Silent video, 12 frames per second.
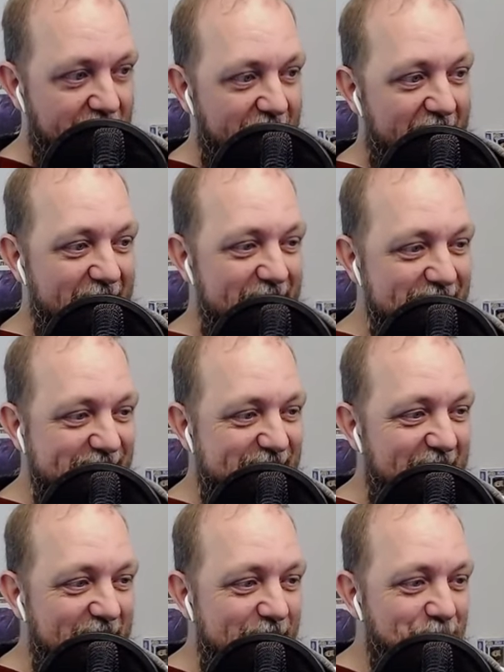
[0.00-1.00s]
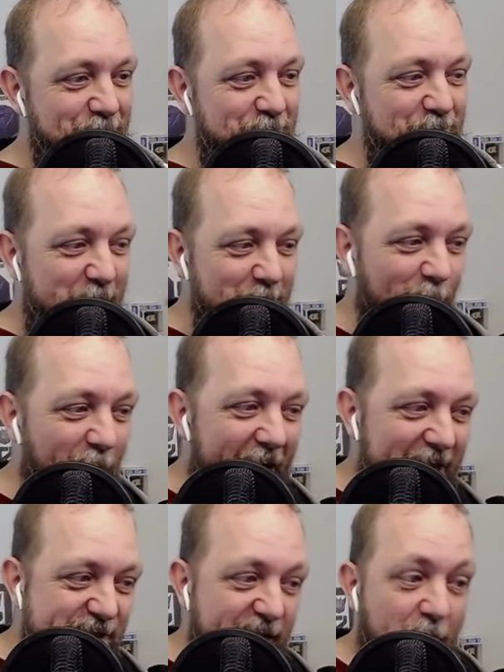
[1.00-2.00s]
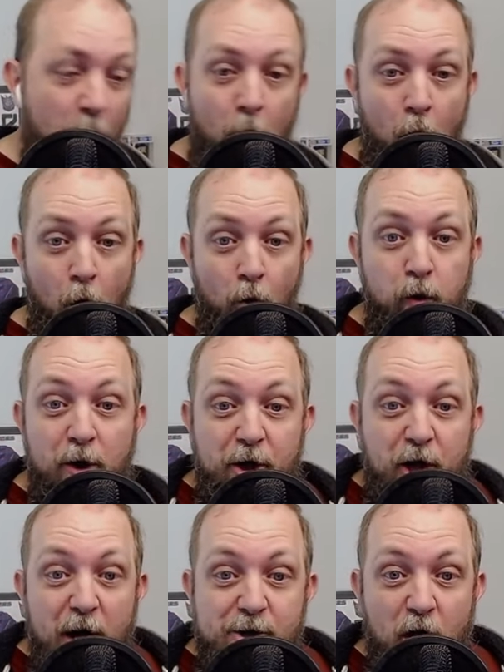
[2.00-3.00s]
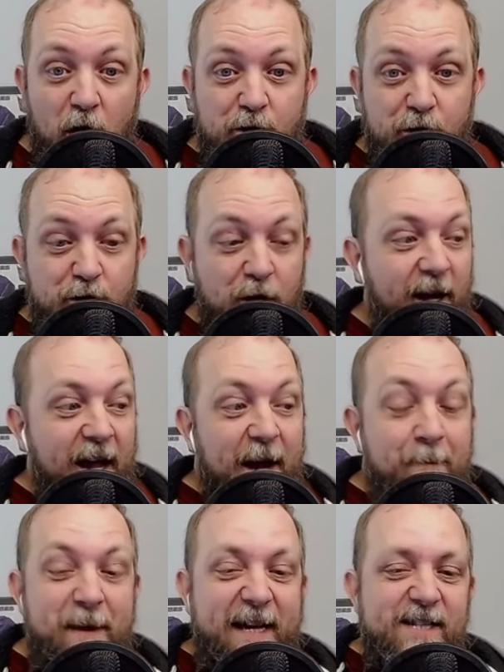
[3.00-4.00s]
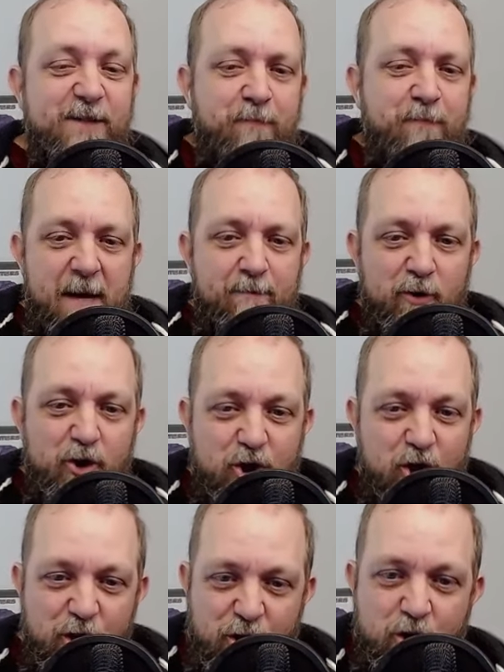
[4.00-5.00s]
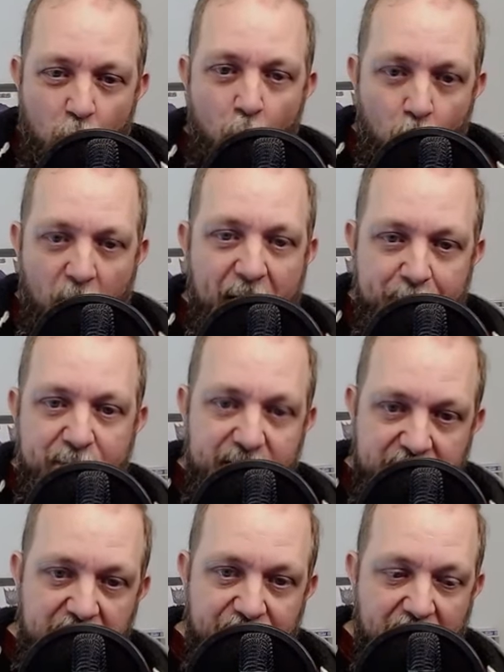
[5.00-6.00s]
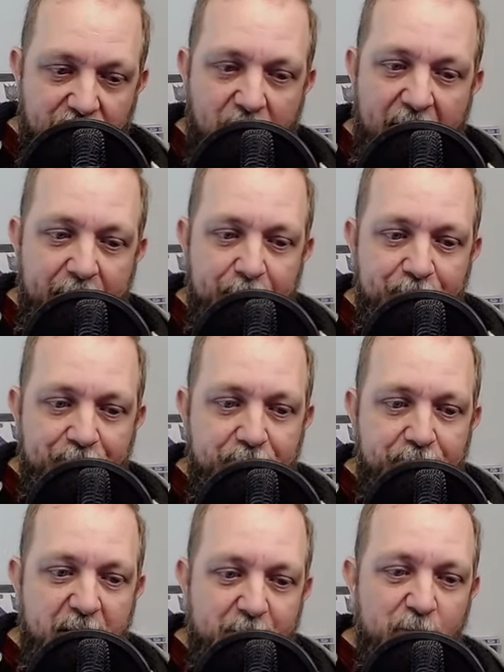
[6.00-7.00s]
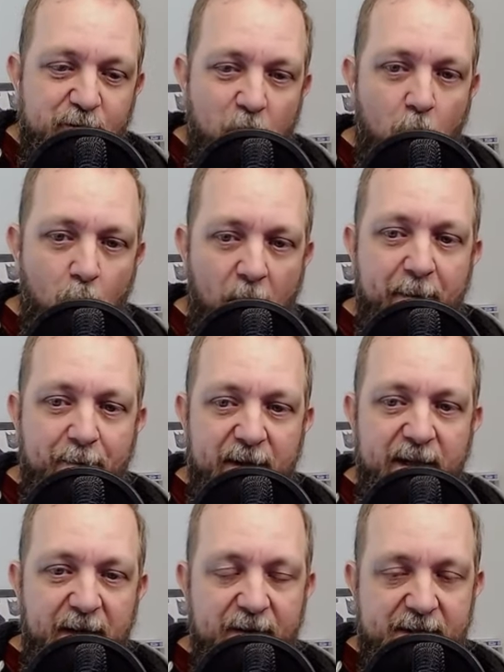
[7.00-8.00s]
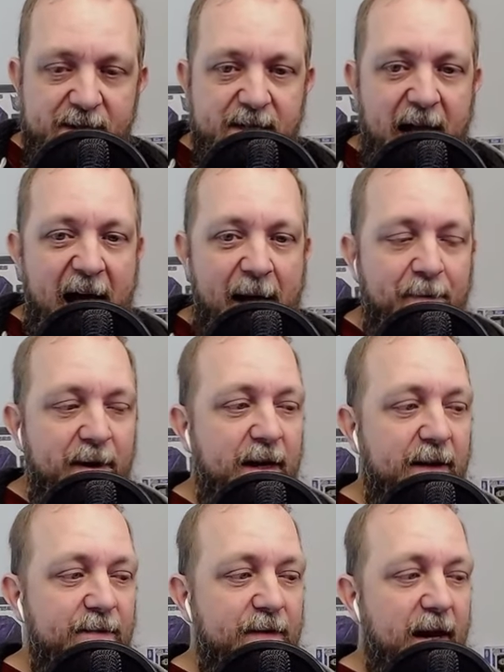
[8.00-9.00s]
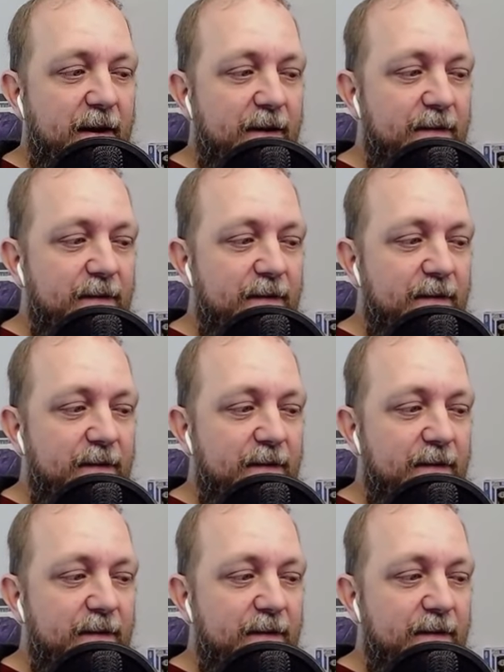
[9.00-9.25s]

And in his edit, people are asking, "What you got to tell us this. Because people just don't want to believe it, right? People don't want to believe this is happening. They,